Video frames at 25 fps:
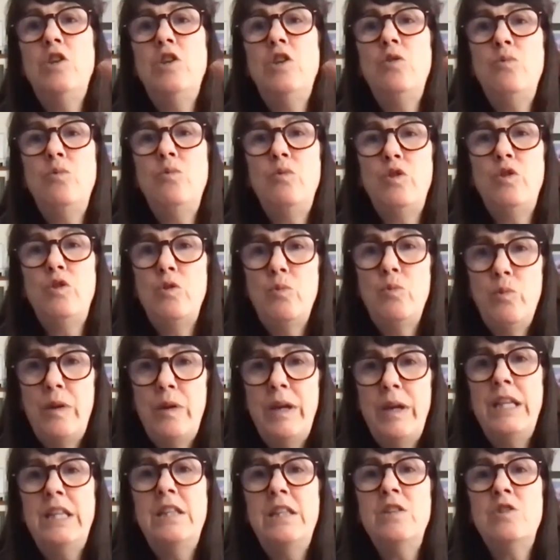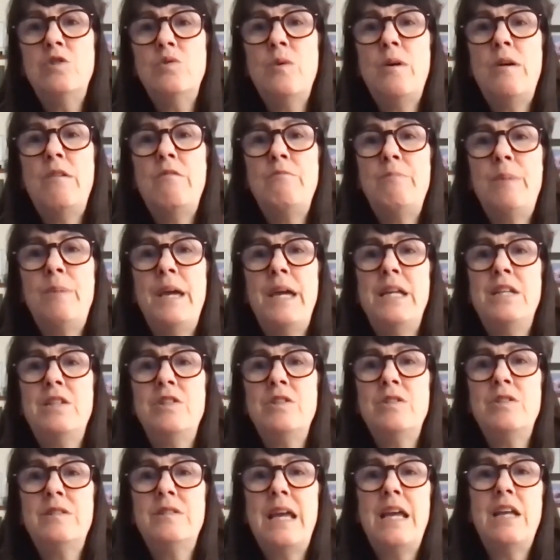You read the 12
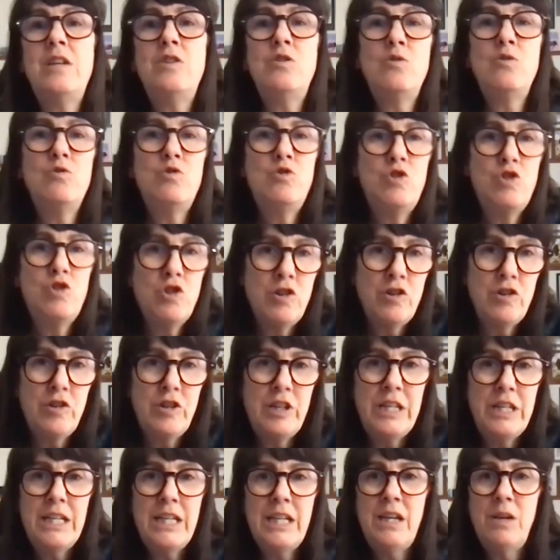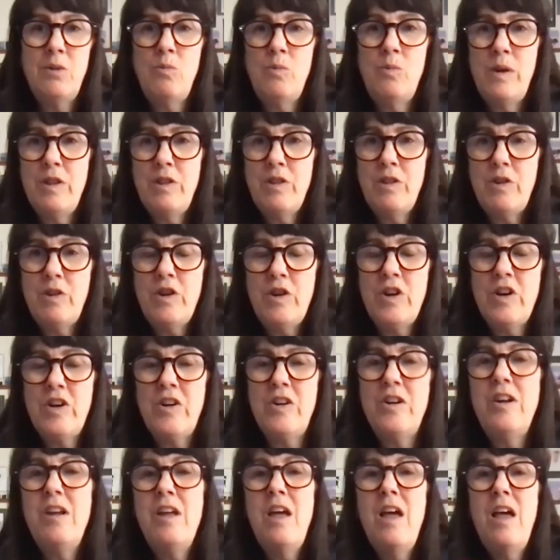pages and you're journeying with
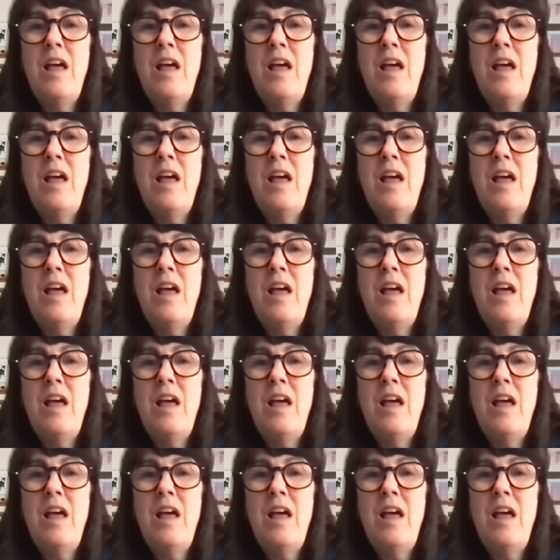her